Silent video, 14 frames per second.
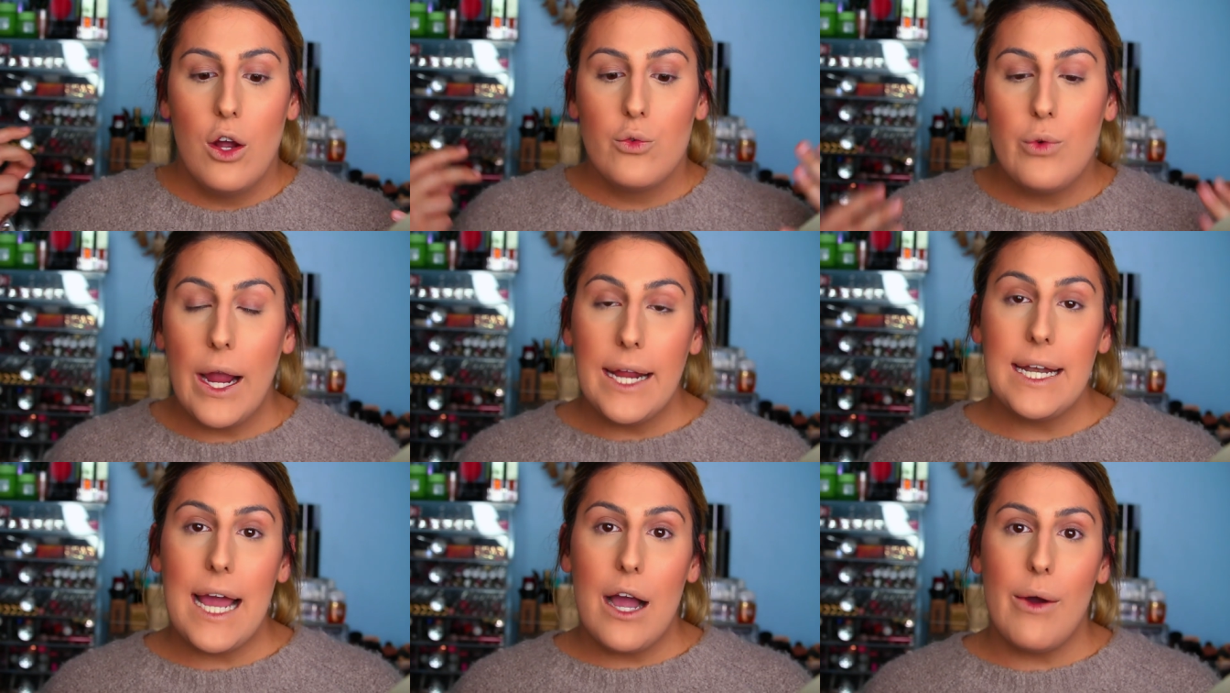
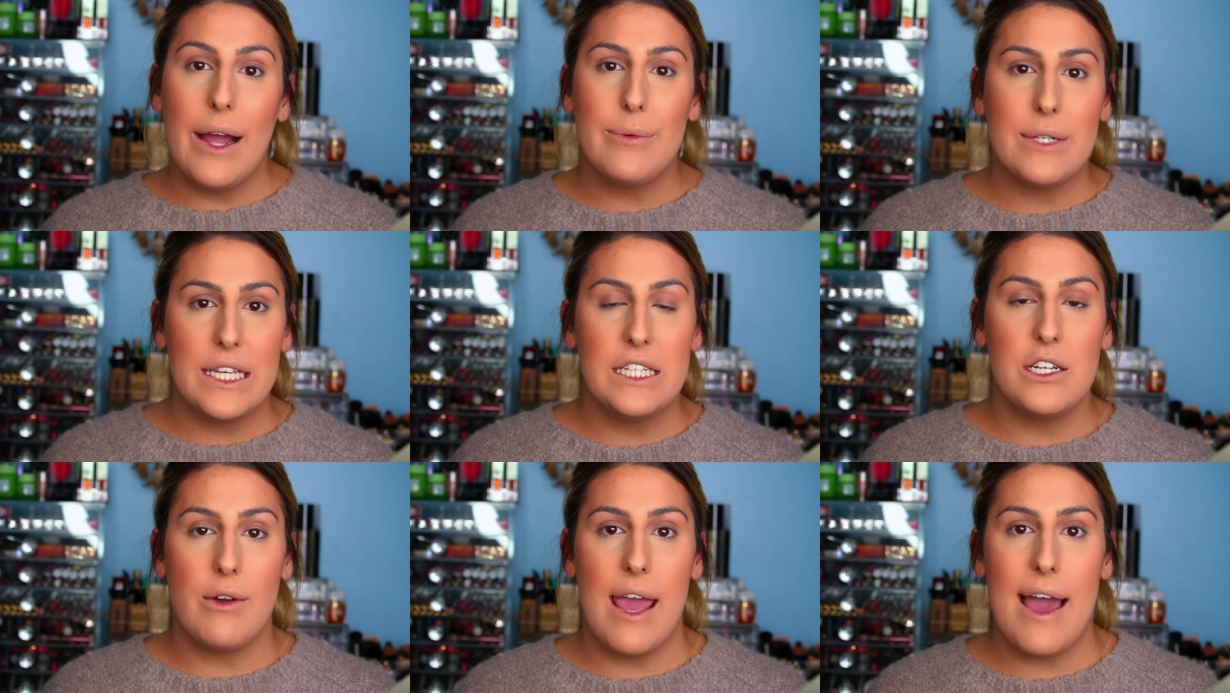Right now, I
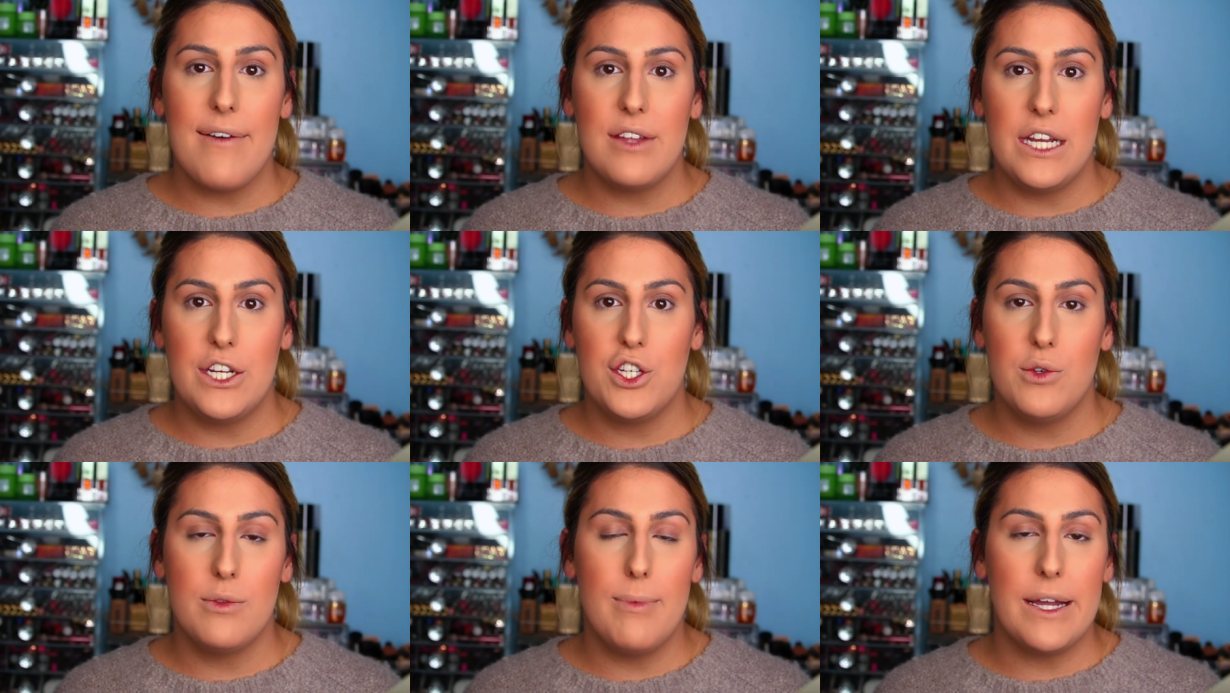really don't have an
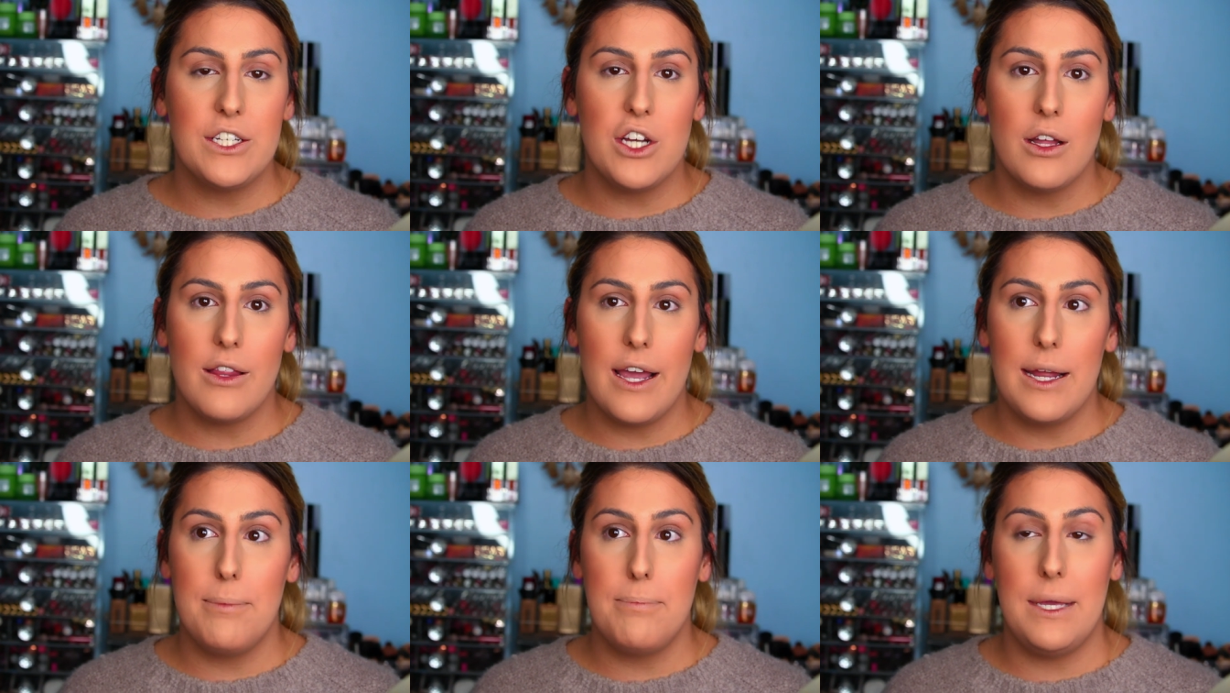issue with my
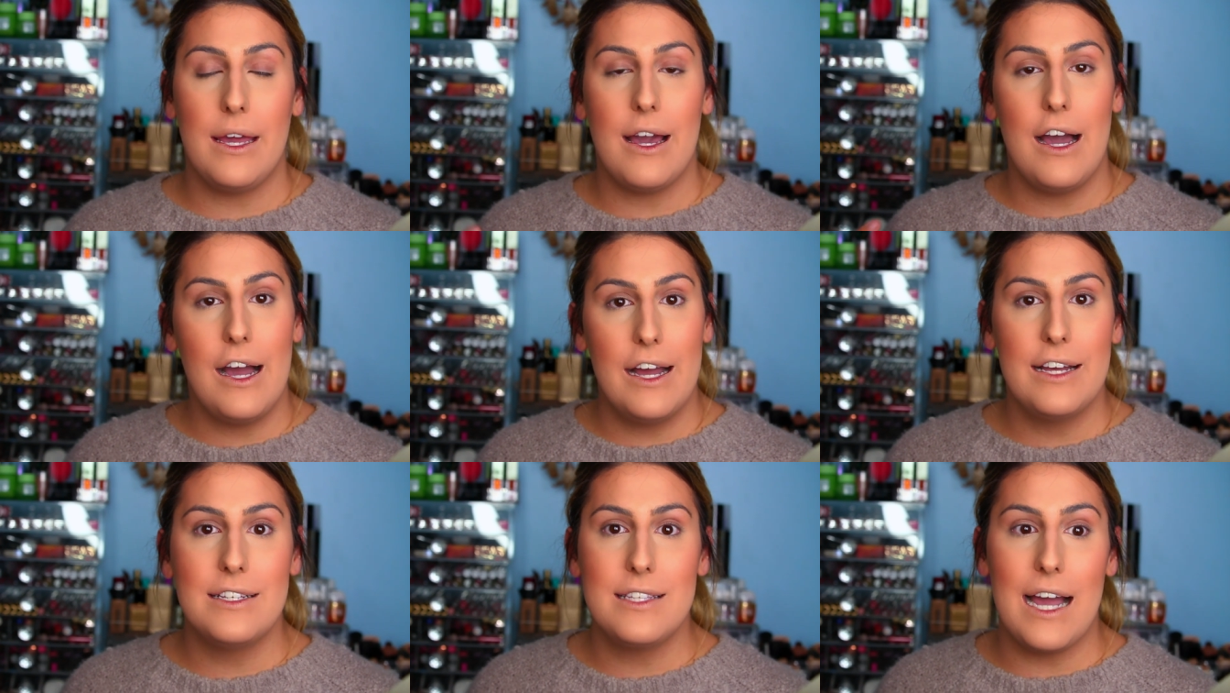jawline
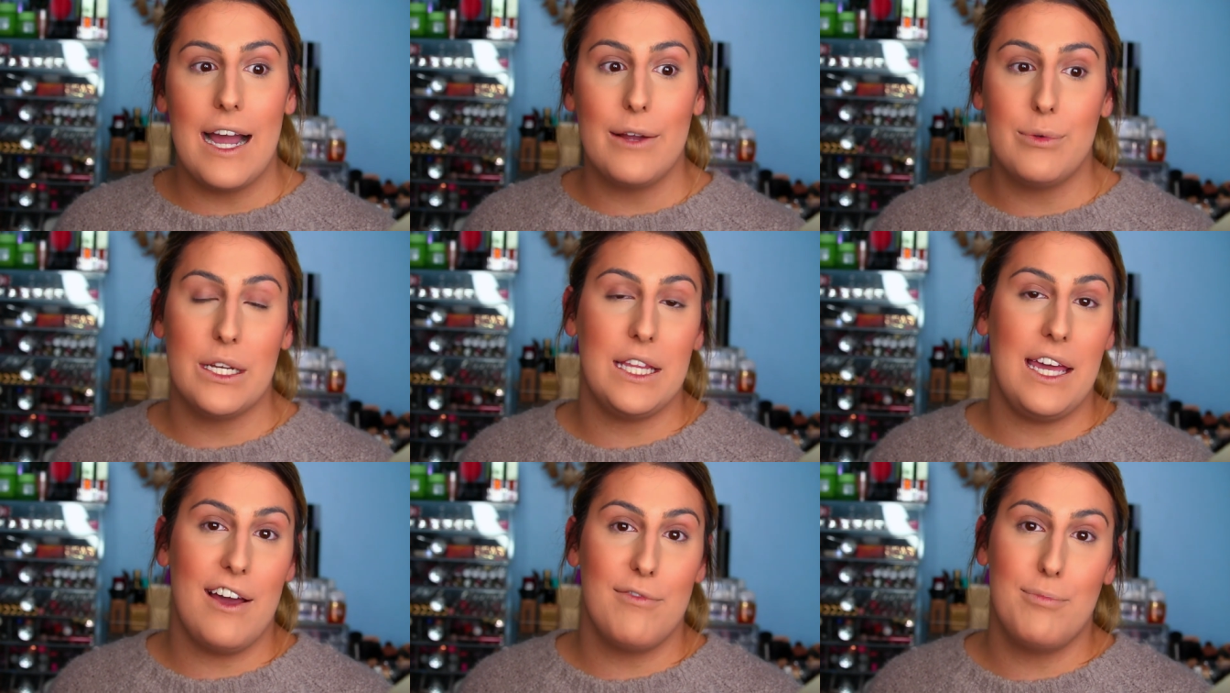because I
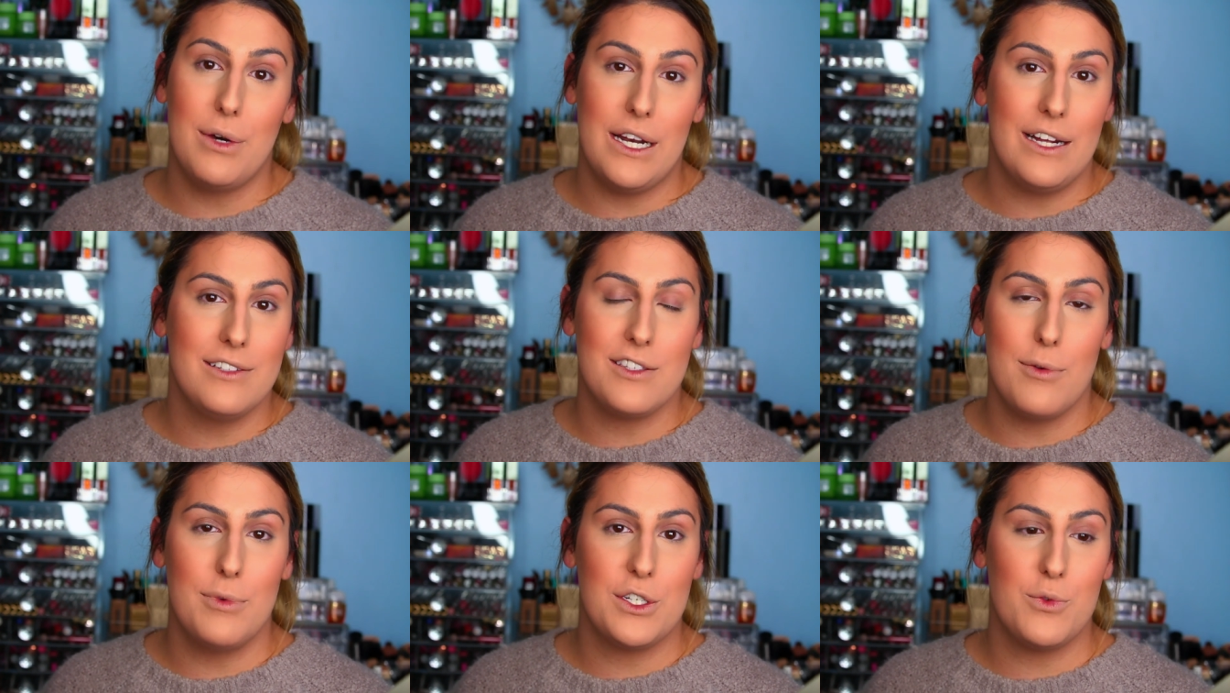really have put
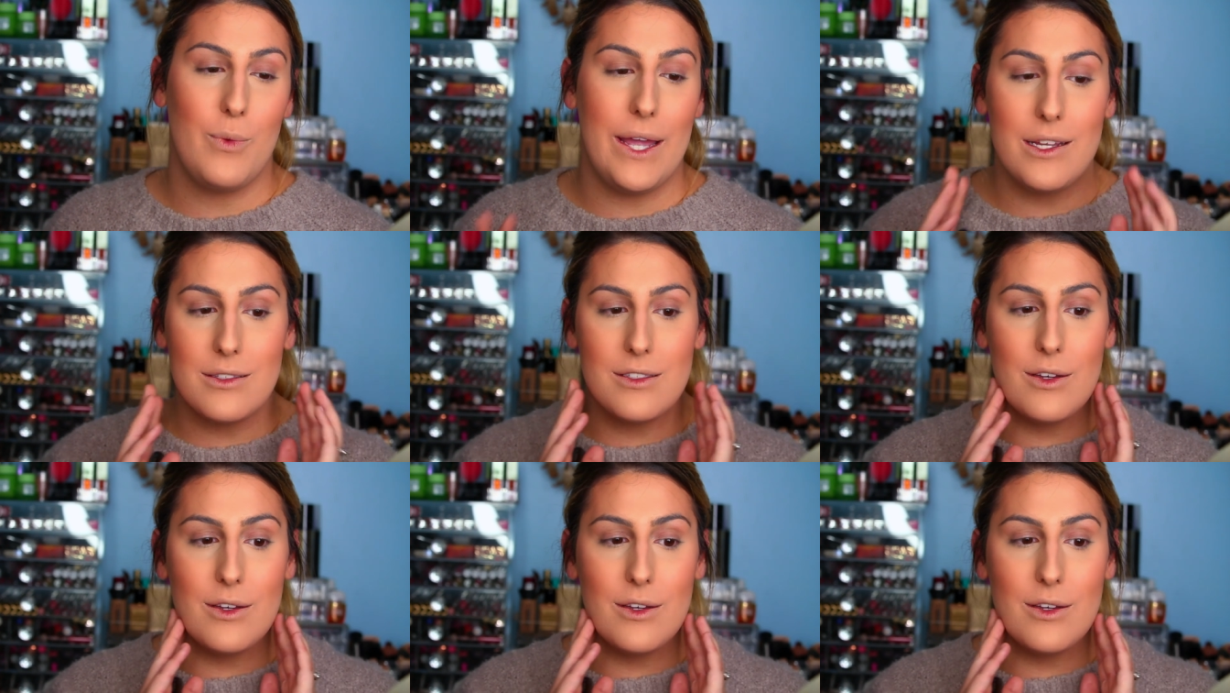on so much weight,